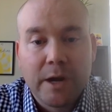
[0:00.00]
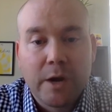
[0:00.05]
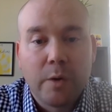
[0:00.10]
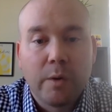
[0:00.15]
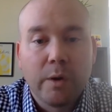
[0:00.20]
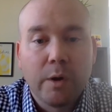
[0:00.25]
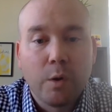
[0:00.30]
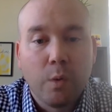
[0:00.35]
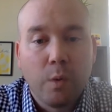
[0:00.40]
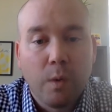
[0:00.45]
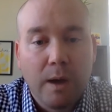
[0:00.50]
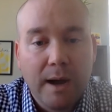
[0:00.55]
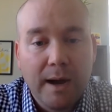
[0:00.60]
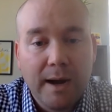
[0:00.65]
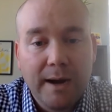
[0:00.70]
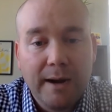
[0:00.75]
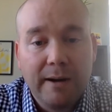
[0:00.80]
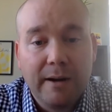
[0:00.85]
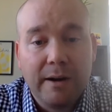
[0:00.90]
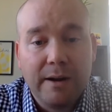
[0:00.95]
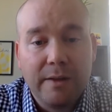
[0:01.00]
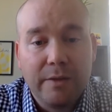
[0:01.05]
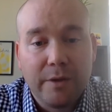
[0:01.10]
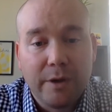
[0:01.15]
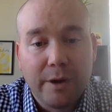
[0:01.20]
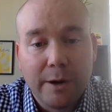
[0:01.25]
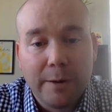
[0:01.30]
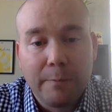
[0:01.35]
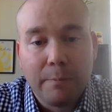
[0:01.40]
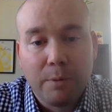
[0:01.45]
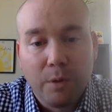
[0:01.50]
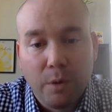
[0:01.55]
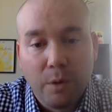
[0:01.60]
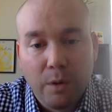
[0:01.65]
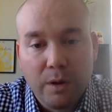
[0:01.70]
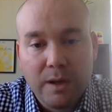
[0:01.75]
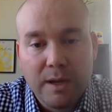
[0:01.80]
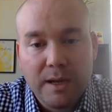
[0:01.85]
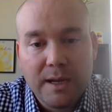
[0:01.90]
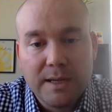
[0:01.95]
requiring their
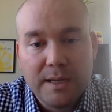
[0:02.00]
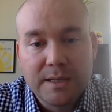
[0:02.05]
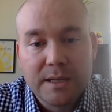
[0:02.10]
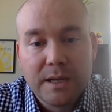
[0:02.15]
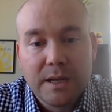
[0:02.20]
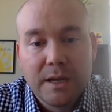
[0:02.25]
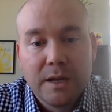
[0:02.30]
employees